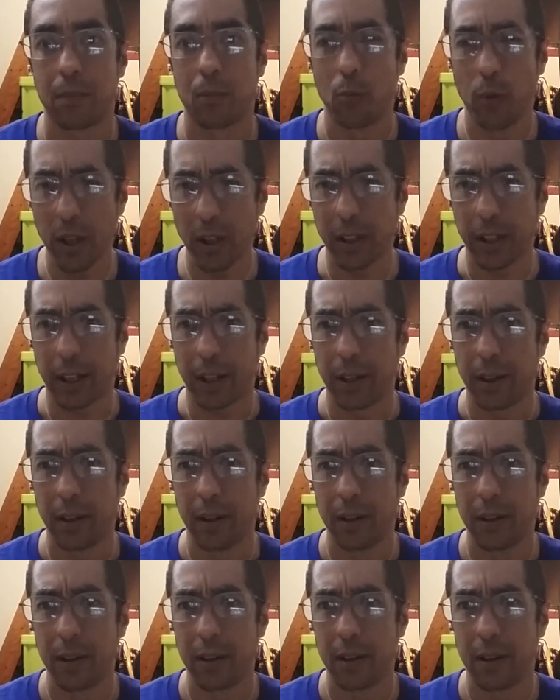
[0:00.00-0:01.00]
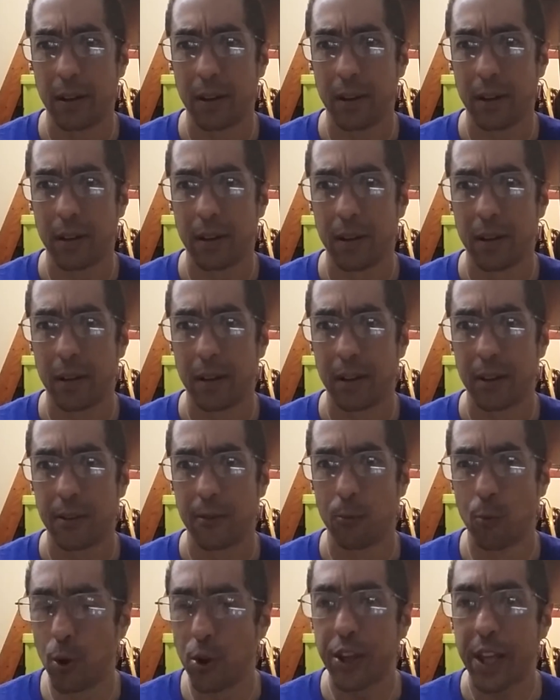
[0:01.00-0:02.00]
Really?
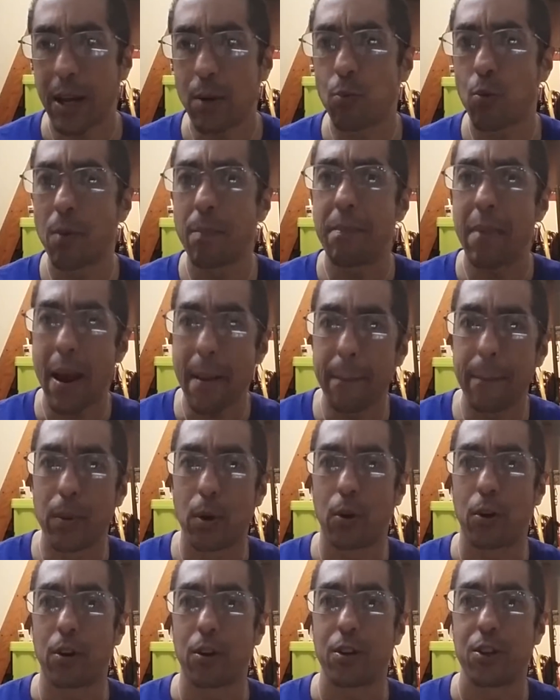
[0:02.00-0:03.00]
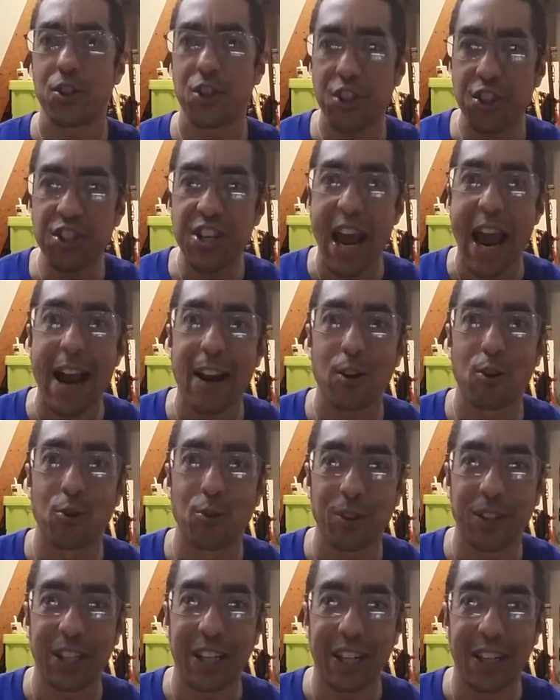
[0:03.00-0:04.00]
Will they remember
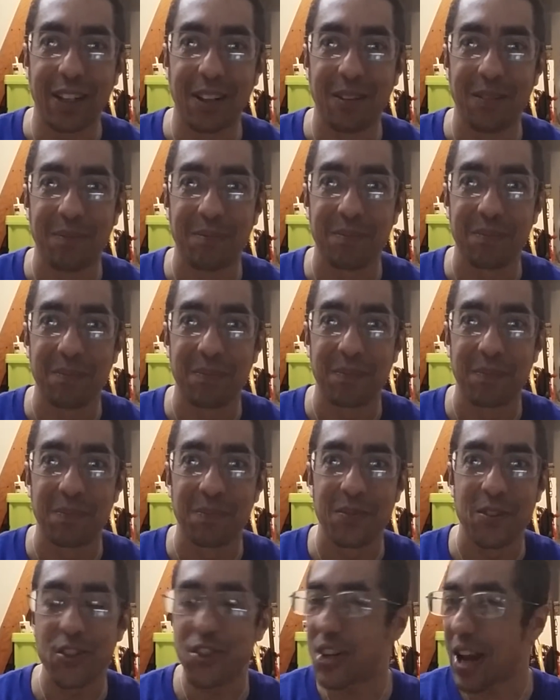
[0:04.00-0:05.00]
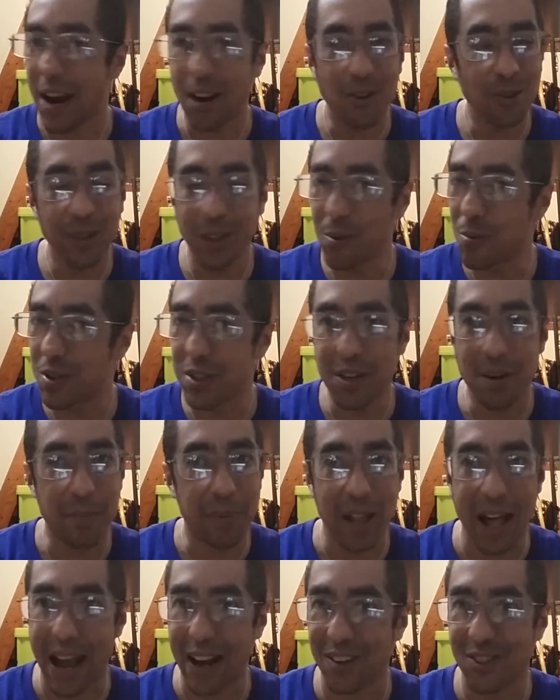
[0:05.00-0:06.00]
Staggerly? Staggerly wasn't a
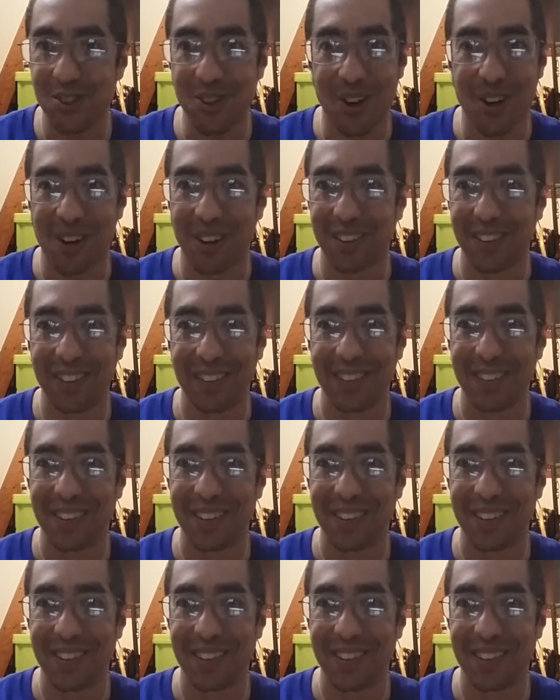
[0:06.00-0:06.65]
black song.